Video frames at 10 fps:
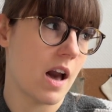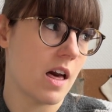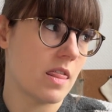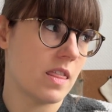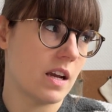
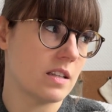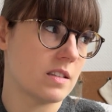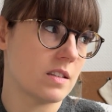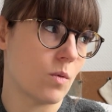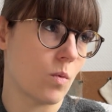
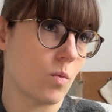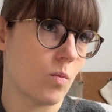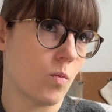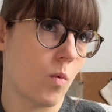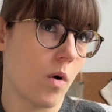There's
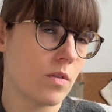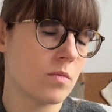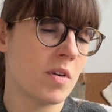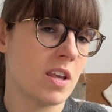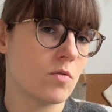
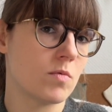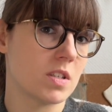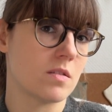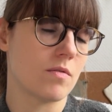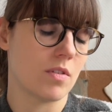one main
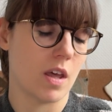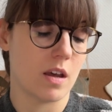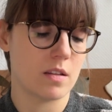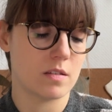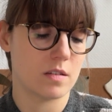reason for
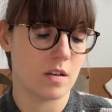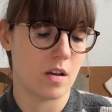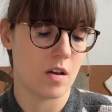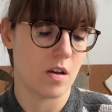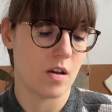that.
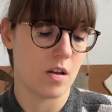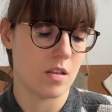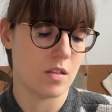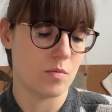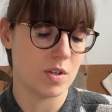
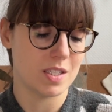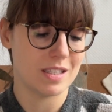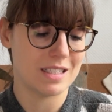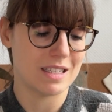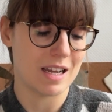The
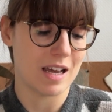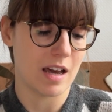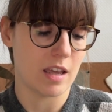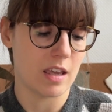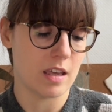reason is that
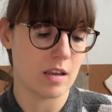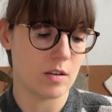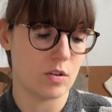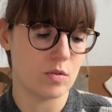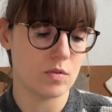I
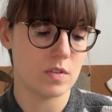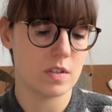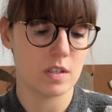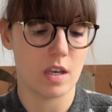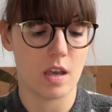
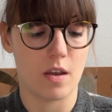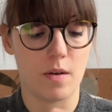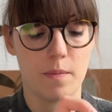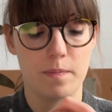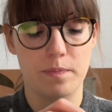used
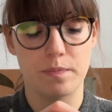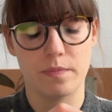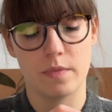a